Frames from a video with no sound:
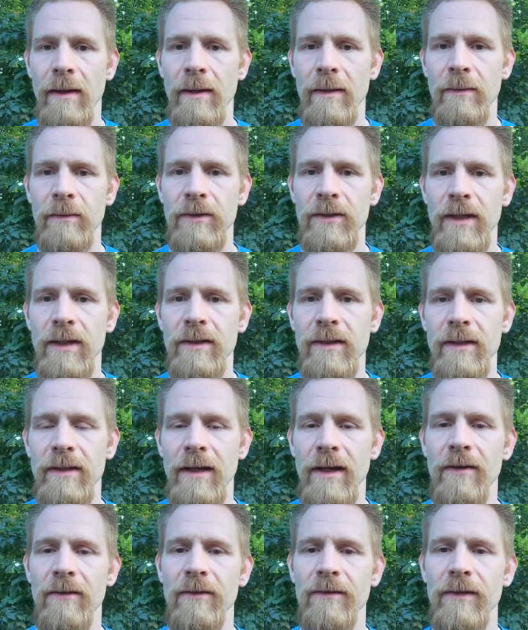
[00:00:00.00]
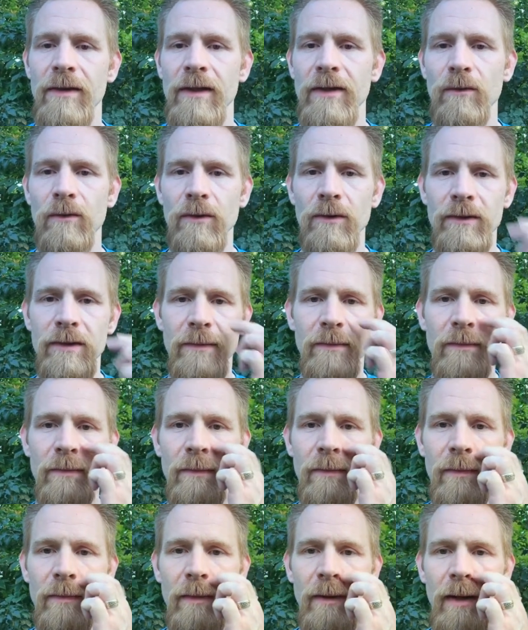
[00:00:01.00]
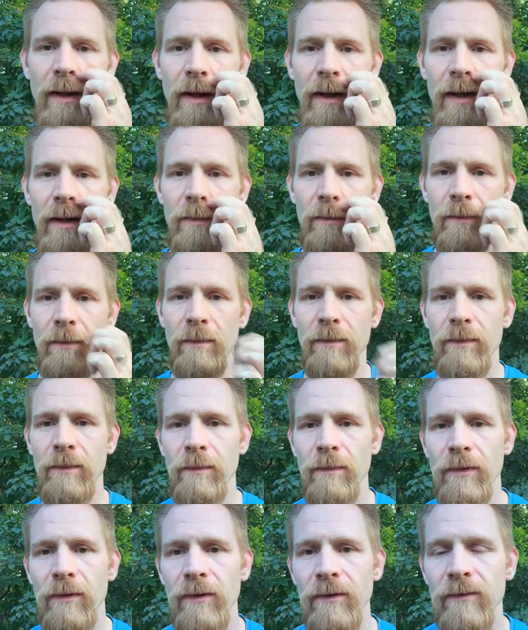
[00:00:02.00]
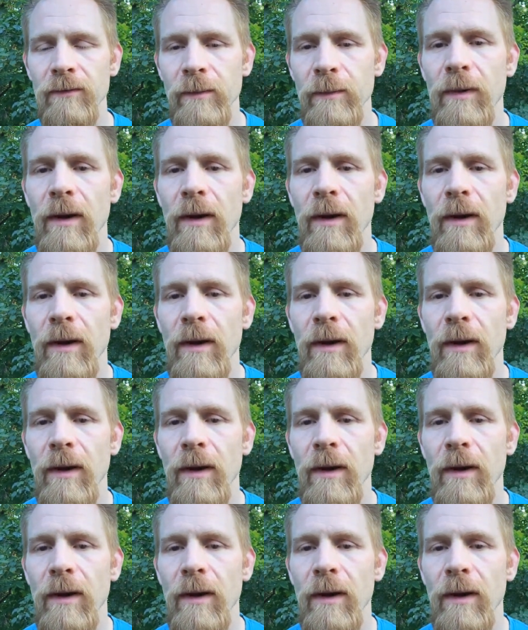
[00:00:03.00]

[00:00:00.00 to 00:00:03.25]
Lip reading: Shane says, I have a feeling rules improved,